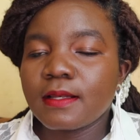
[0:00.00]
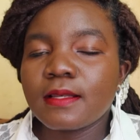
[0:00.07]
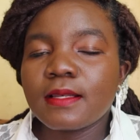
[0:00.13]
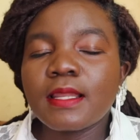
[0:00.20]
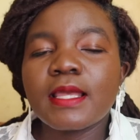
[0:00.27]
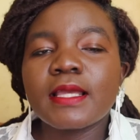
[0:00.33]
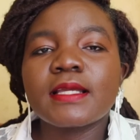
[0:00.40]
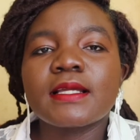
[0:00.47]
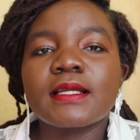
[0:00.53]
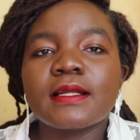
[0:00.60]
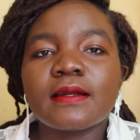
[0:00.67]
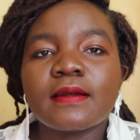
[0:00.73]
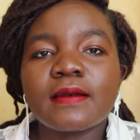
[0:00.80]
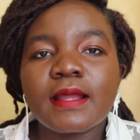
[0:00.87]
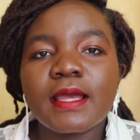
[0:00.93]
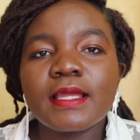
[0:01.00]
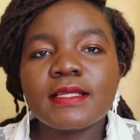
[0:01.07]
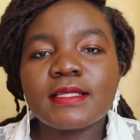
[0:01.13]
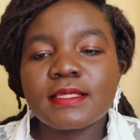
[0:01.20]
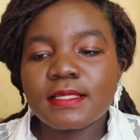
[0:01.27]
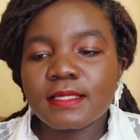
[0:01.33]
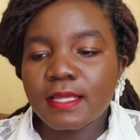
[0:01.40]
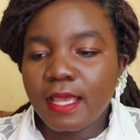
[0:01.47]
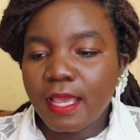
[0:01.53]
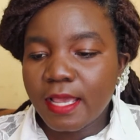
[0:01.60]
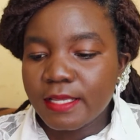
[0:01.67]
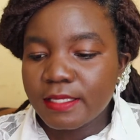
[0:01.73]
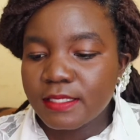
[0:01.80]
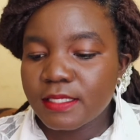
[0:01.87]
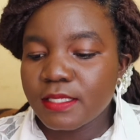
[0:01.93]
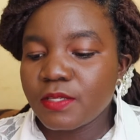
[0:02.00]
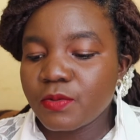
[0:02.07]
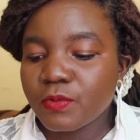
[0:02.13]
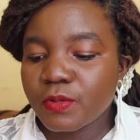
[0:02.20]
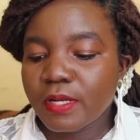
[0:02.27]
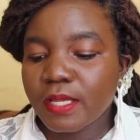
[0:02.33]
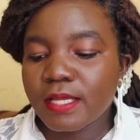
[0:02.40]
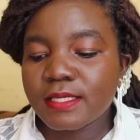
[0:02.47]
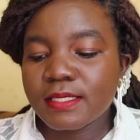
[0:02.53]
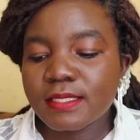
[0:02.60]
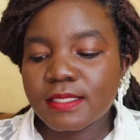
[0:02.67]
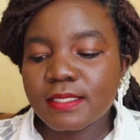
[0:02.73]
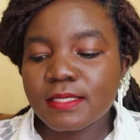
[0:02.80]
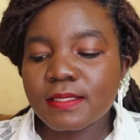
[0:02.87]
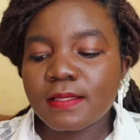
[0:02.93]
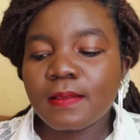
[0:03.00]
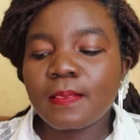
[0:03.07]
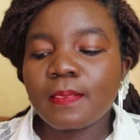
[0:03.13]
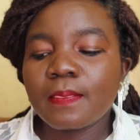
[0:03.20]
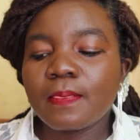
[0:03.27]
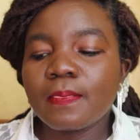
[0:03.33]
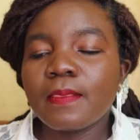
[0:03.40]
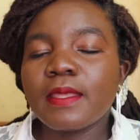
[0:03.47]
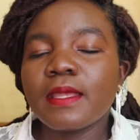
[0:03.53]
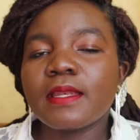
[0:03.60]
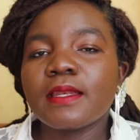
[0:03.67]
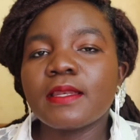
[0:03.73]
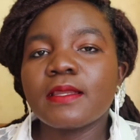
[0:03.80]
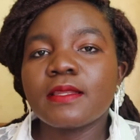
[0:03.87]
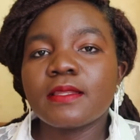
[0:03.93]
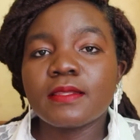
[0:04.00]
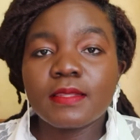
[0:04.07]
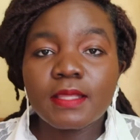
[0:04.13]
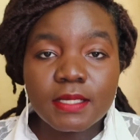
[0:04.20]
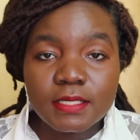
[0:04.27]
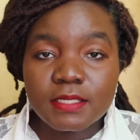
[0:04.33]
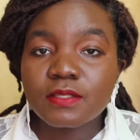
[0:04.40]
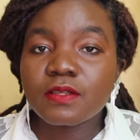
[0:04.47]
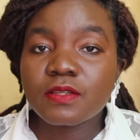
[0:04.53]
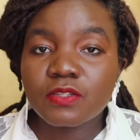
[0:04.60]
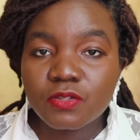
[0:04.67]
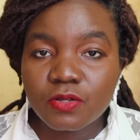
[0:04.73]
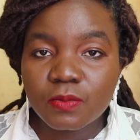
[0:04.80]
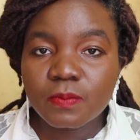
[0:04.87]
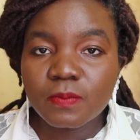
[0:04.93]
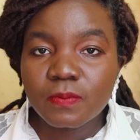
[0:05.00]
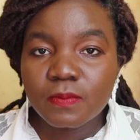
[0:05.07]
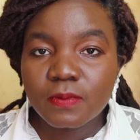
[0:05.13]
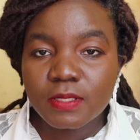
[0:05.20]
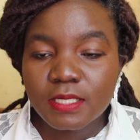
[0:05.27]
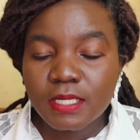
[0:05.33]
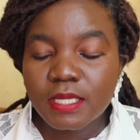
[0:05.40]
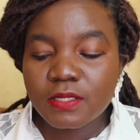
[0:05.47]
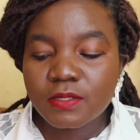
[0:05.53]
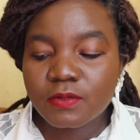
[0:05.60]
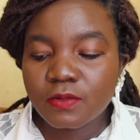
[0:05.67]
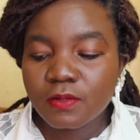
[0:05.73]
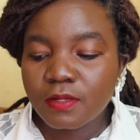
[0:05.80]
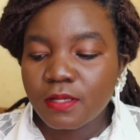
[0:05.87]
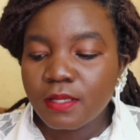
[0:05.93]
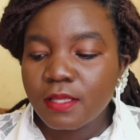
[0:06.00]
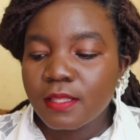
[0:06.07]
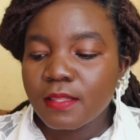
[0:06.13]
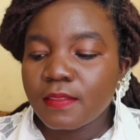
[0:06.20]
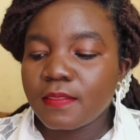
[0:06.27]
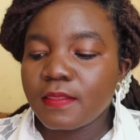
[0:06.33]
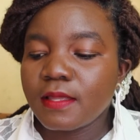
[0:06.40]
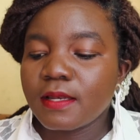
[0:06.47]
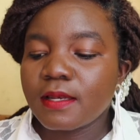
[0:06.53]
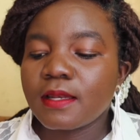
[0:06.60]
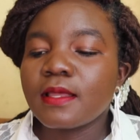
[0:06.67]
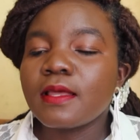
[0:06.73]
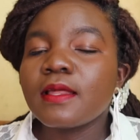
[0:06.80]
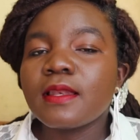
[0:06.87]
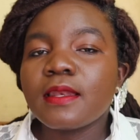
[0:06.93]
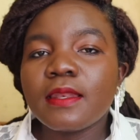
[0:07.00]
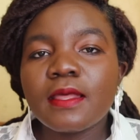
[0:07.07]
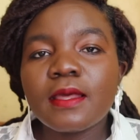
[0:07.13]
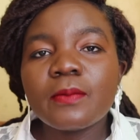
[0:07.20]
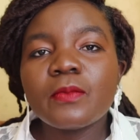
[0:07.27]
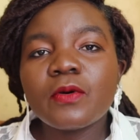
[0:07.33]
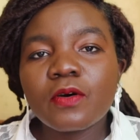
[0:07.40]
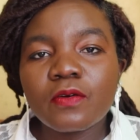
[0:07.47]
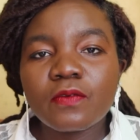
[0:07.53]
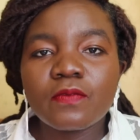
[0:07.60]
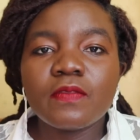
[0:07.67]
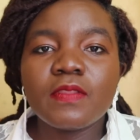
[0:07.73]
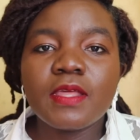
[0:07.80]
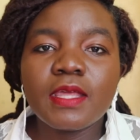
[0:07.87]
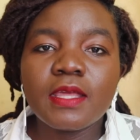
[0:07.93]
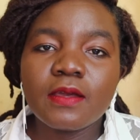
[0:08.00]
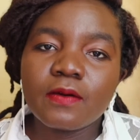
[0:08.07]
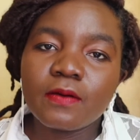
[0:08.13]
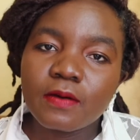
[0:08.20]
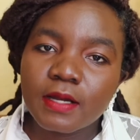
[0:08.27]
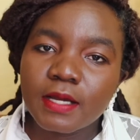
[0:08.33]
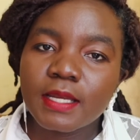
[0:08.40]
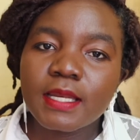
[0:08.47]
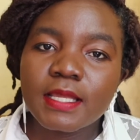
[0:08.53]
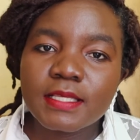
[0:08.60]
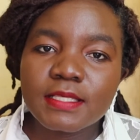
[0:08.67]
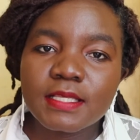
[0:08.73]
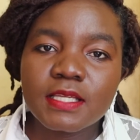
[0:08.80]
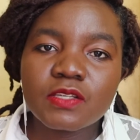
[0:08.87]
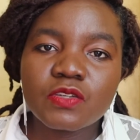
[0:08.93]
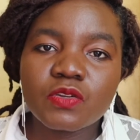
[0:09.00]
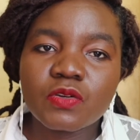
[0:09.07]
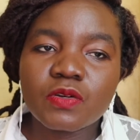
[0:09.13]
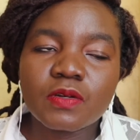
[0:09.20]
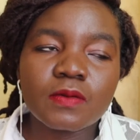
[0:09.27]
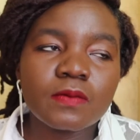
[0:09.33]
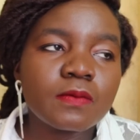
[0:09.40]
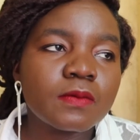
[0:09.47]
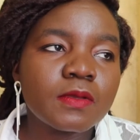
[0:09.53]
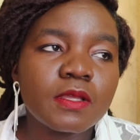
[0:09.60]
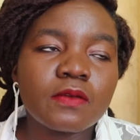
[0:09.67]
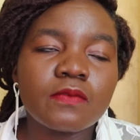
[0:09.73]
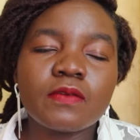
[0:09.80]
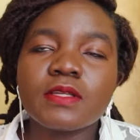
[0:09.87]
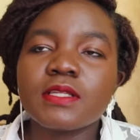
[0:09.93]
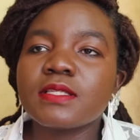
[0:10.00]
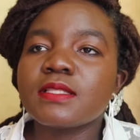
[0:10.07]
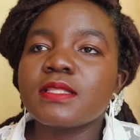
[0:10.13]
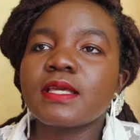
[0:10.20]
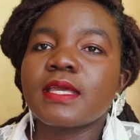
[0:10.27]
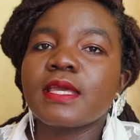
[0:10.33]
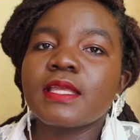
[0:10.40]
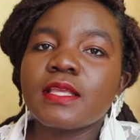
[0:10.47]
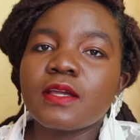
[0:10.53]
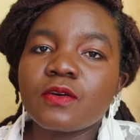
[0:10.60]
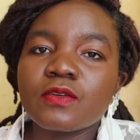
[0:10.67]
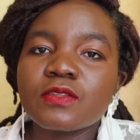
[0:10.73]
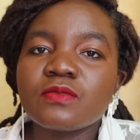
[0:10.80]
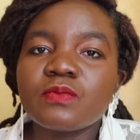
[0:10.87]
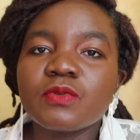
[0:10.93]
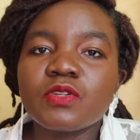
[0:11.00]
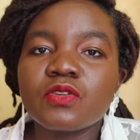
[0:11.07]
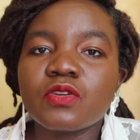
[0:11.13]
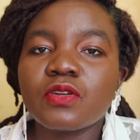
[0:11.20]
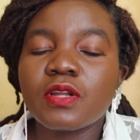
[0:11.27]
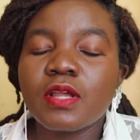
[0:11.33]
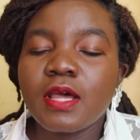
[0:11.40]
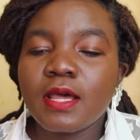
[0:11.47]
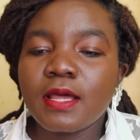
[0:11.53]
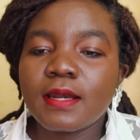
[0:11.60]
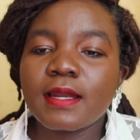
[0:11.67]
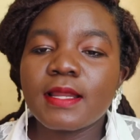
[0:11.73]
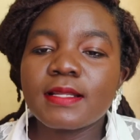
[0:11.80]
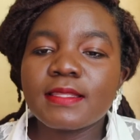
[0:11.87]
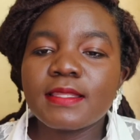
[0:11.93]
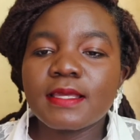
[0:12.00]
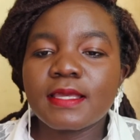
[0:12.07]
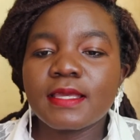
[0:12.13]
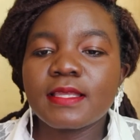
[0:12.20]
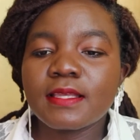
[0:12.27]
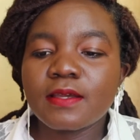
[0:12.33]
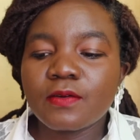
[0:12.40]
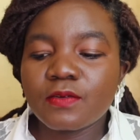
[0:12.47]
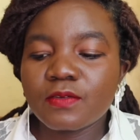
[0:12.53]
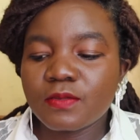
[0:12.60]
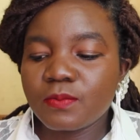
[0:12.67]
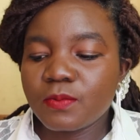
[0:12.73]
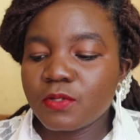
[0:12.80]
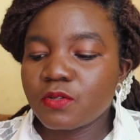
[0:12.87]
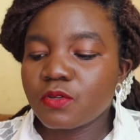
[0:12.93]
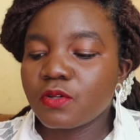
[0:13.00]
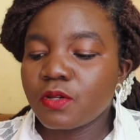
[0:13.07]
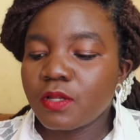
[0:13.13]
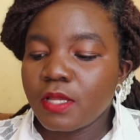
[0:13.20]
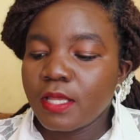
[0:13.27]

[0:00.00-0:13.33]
Like, write ICU nurse, then that is your job title. Then name of the organization. If it is the Kenya Hospital, write the Kenya Hospital.